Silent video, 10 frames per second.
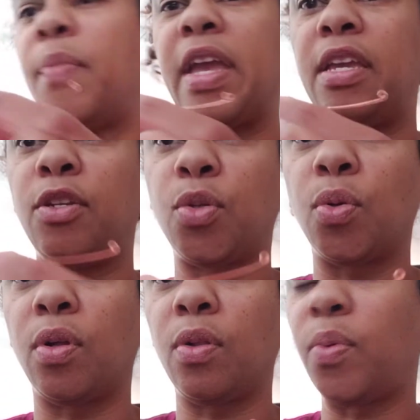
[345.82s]
making
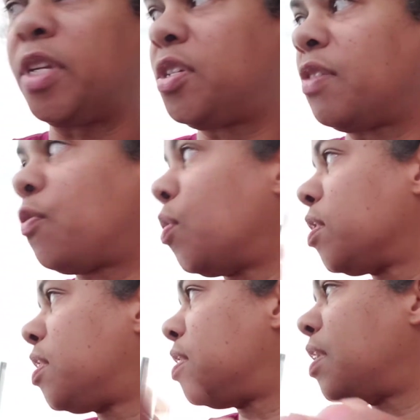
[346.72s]
tool, which of
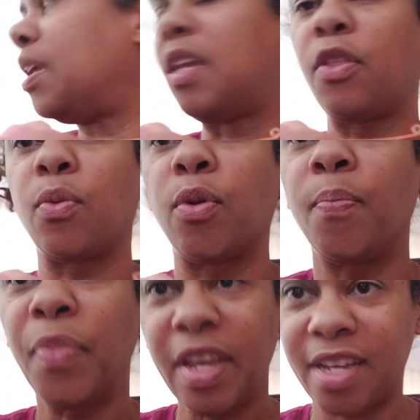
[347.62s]
course is in the other room
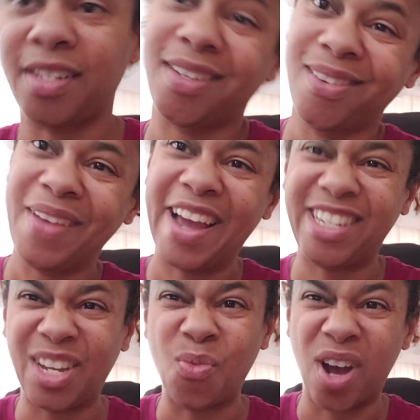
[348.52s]
because I
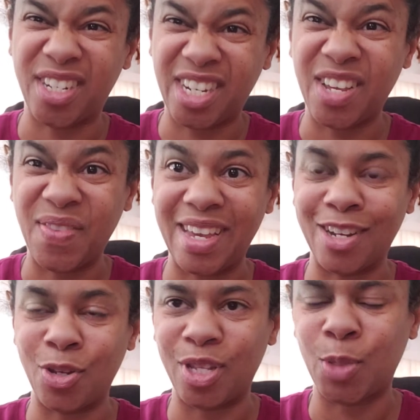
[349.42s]
sit and watch TV
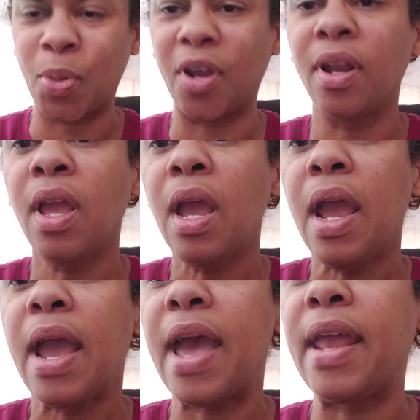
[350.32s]
and do this part,
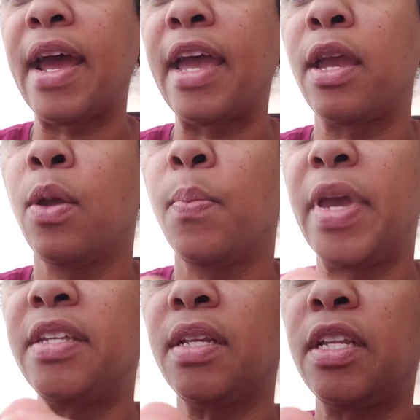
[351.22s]
and I
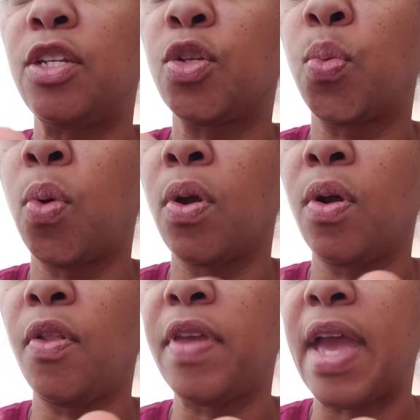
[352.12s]
basically
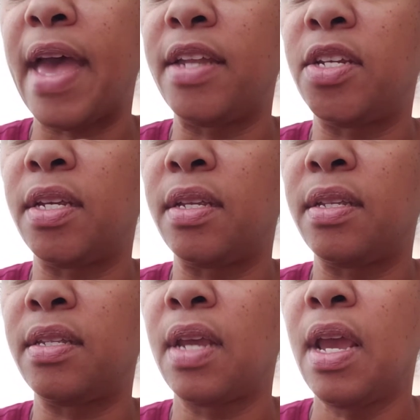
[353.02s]
twirl the
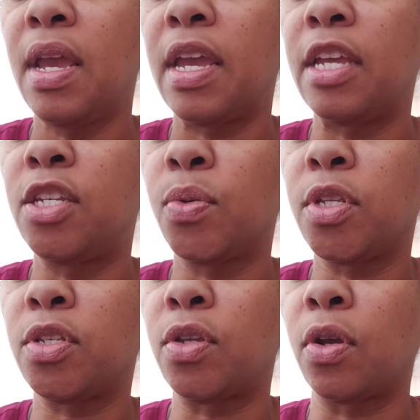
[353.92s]
edges into a
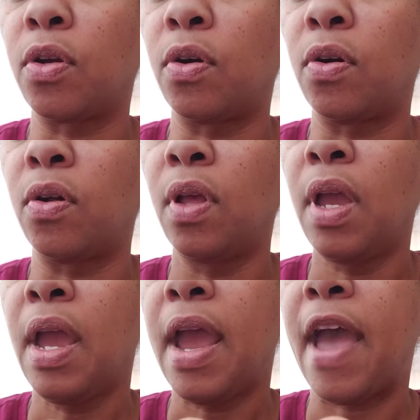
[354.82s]
circle
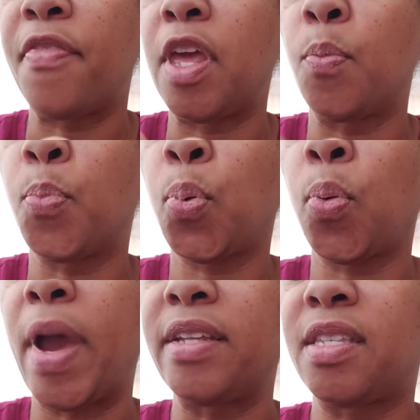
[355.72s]
and then
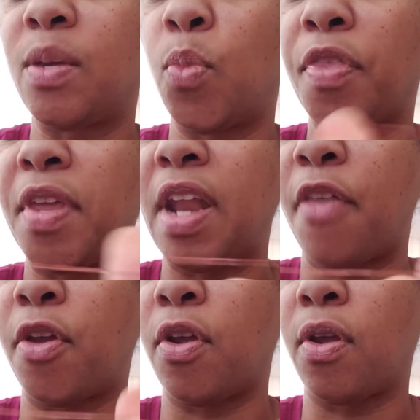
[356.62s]
press them with
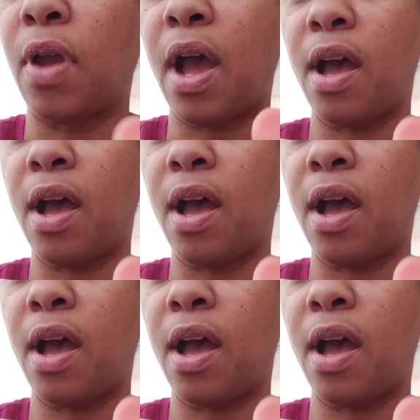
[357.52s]
another